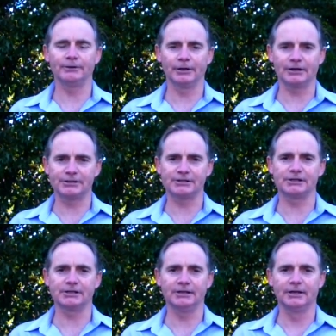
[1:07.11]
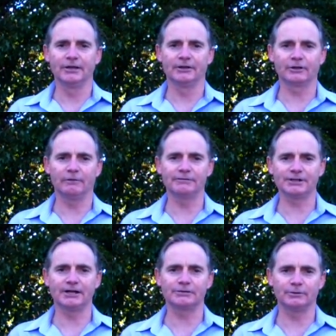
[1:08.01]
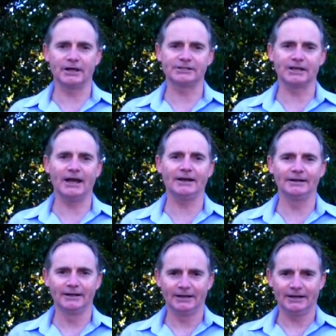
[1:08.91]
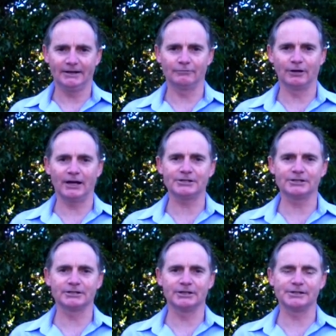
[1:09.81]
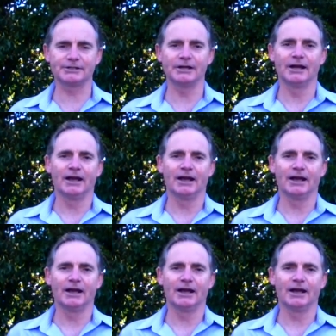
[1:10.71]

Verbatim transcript: and you'll actually see the conversation we actually had in relation to this,